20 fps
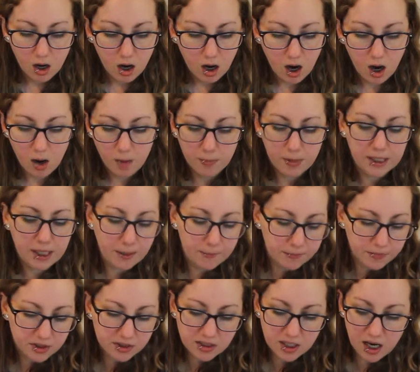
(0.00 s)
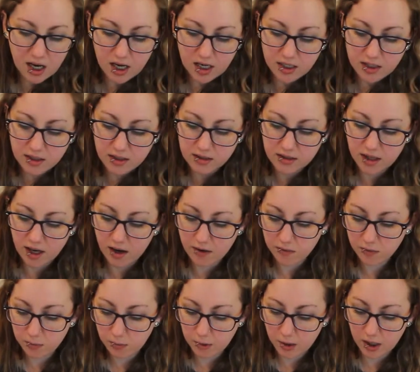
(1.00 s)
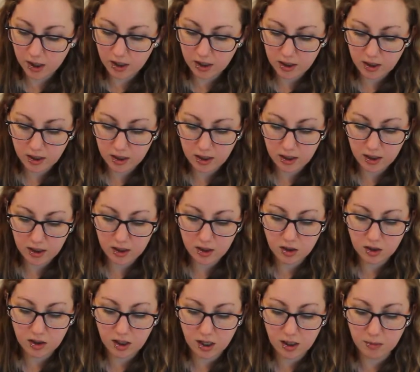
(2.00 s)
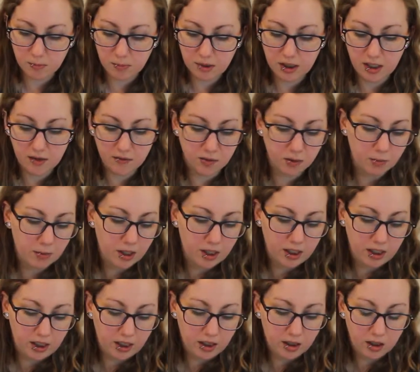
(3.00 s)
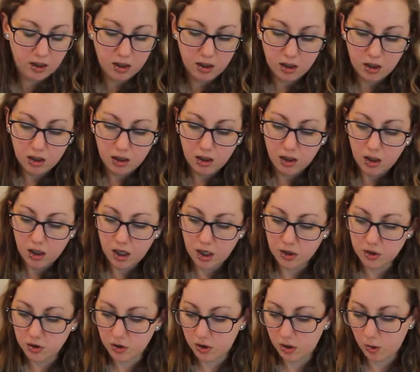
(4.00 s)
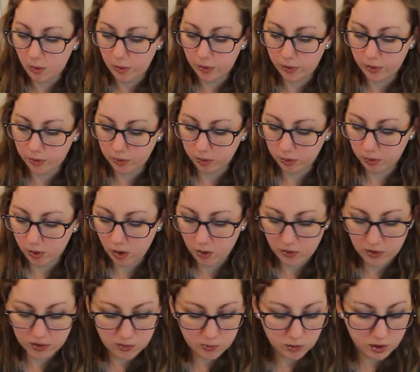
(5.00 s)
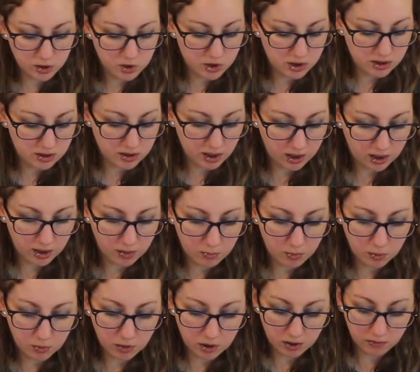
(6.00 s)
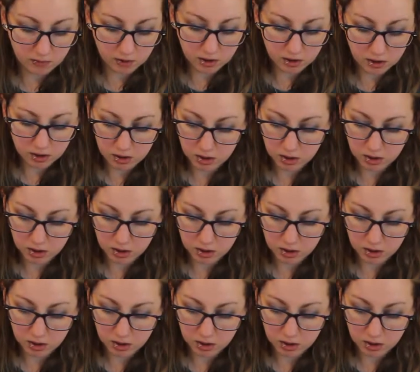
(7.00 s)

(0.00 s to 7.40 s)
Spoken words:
But yeah, this has everybody, kind of meet everybody as you're going through. Oh, that's weird, she's second, but whatever.